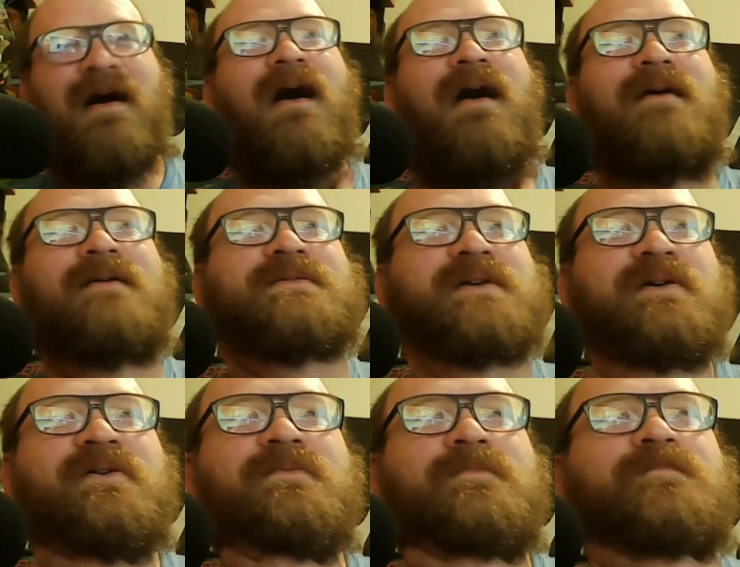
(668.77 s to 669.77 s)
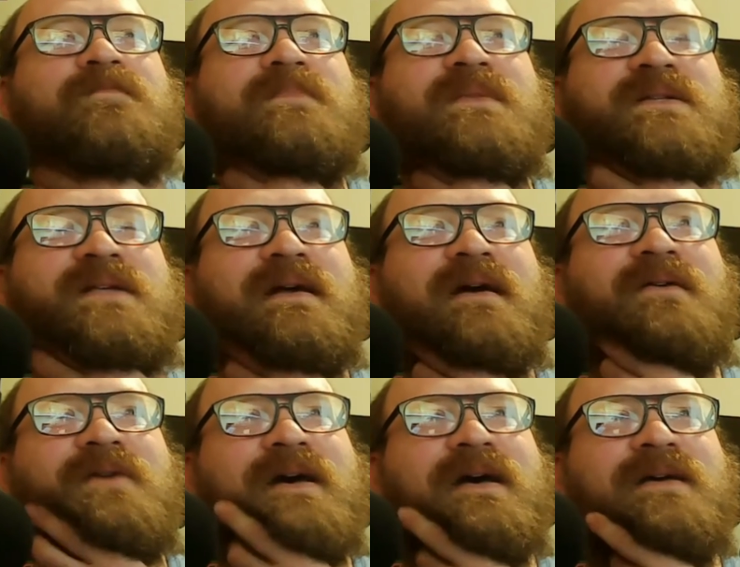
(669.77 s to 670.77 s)
uh, so so like,
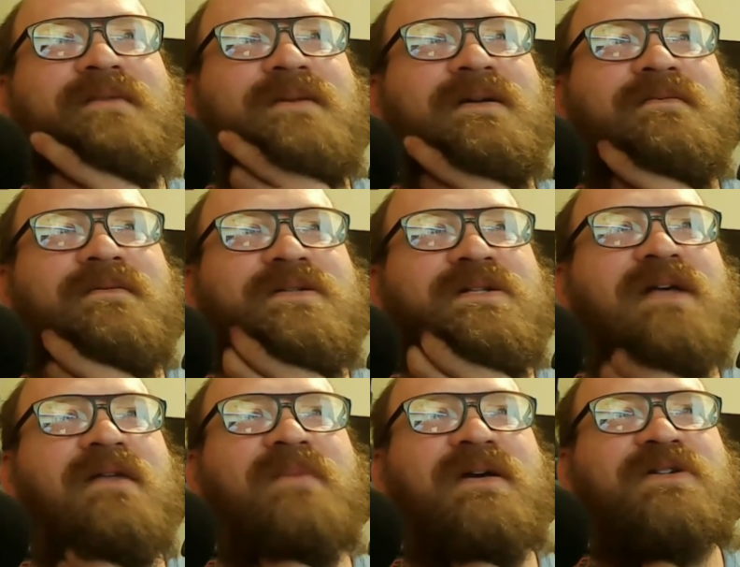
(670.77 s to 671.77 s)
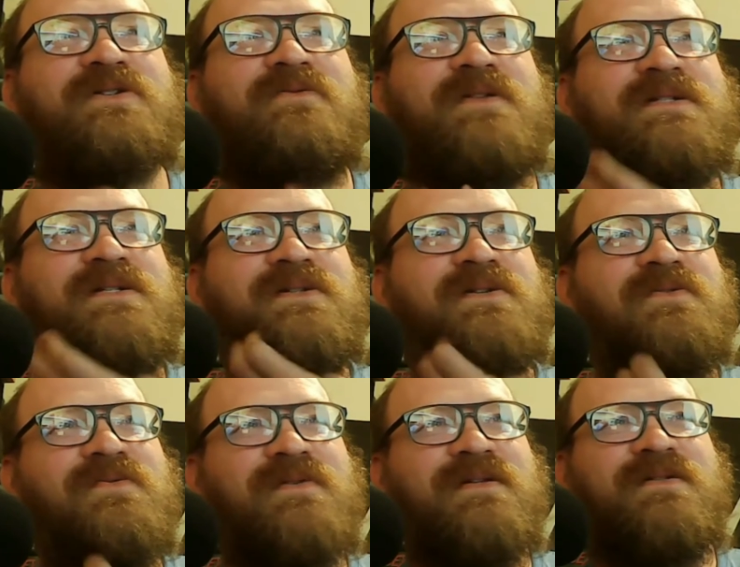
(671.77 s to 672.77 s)
okay, well, just got to make sure this is
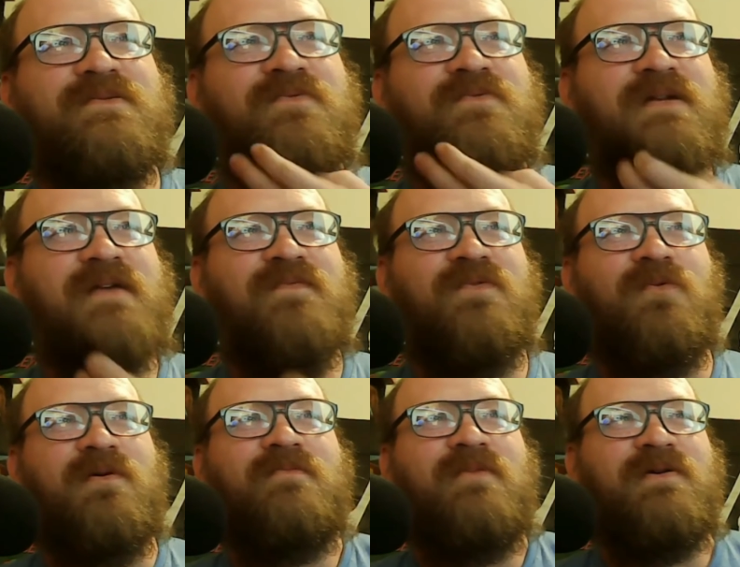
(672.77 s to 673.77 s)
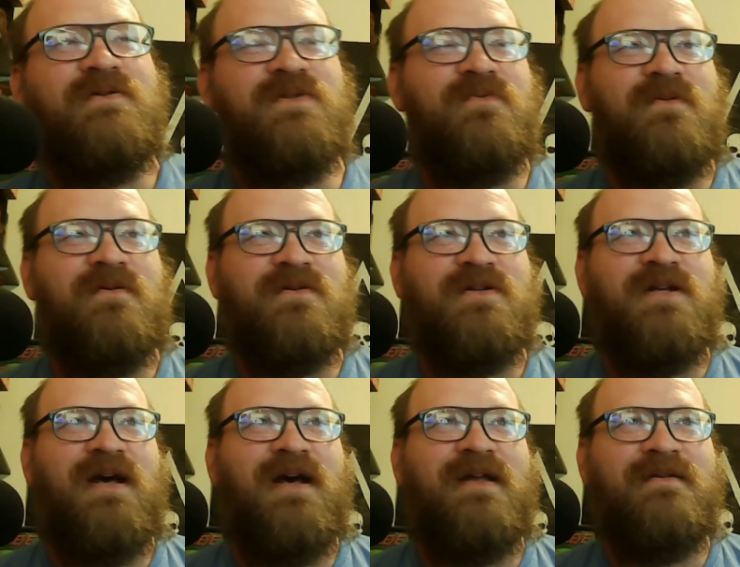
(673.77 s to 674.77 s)
you because you don't want to give the wrong person the wrong
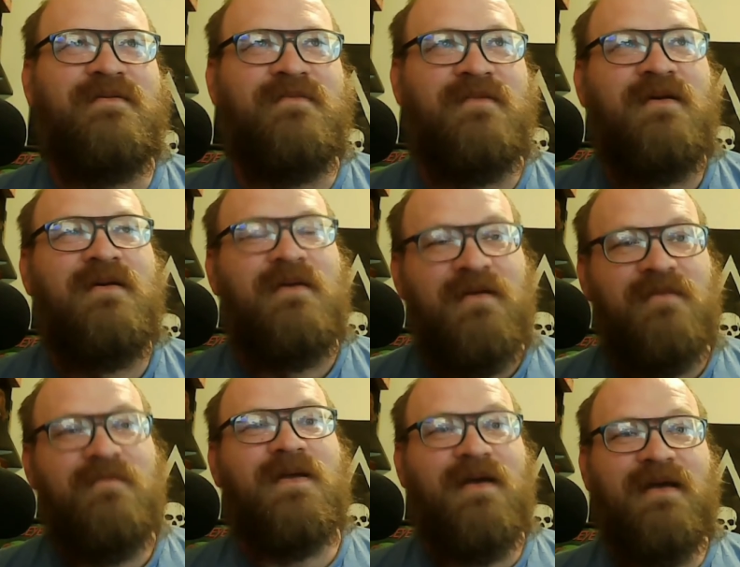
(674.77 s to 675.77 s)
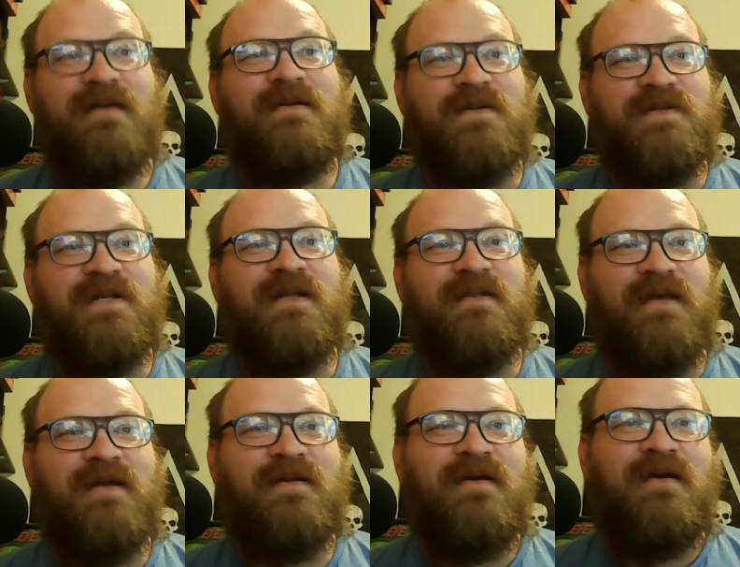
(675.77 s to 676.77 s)
shot. And I'm like, I can understand
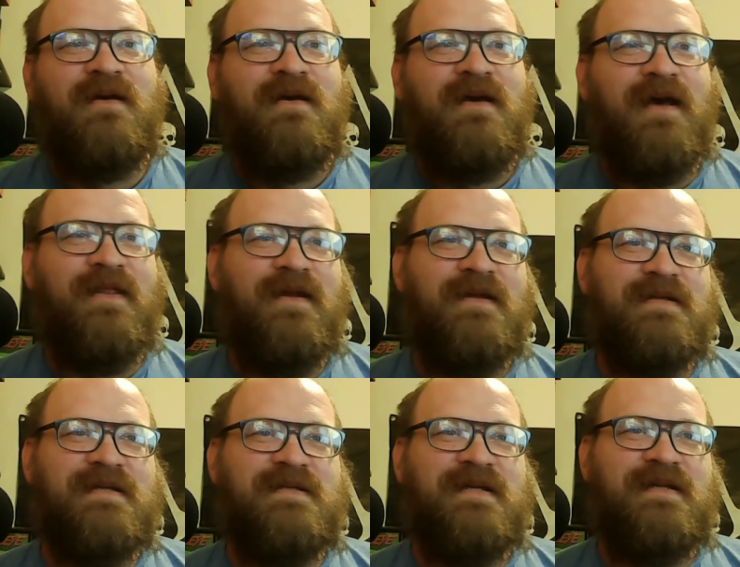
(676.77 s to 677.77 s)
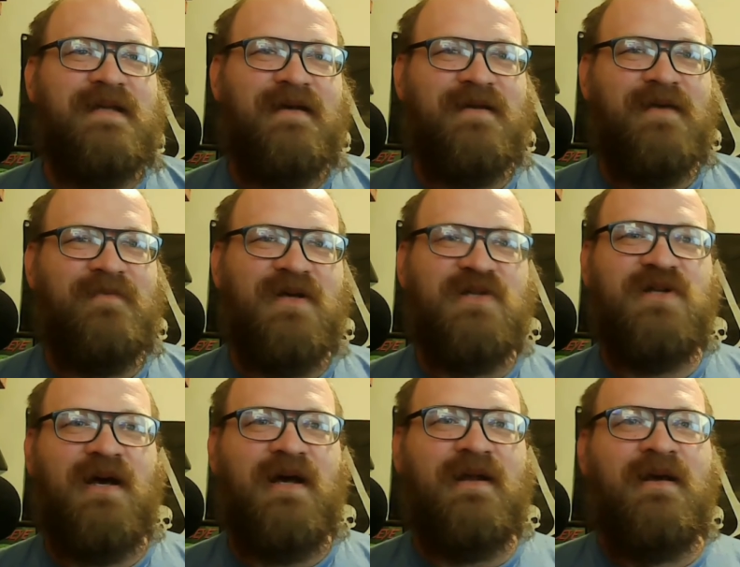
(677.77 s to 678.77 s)
that. And then as I sit down to get my
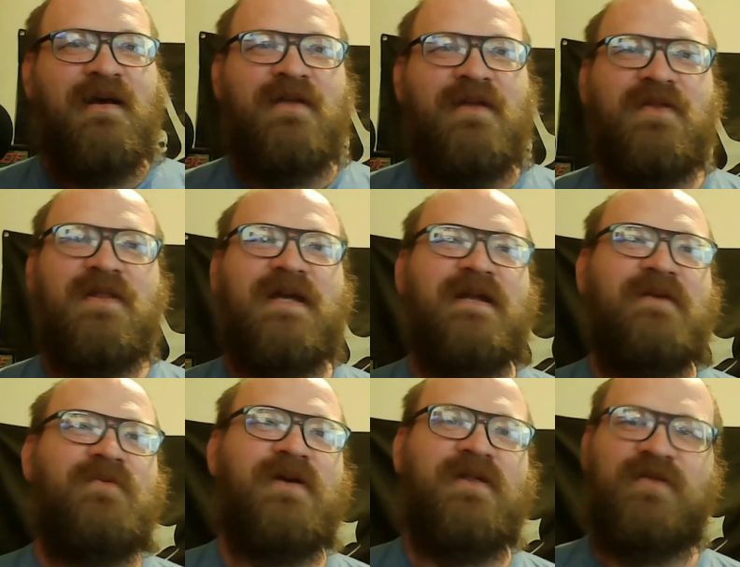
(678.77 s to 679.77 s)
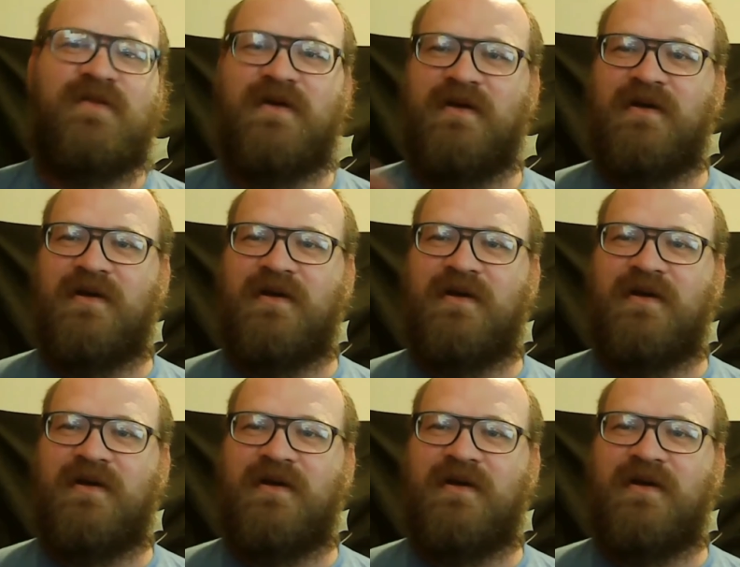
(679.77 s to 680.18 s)
shot, the lady with uh,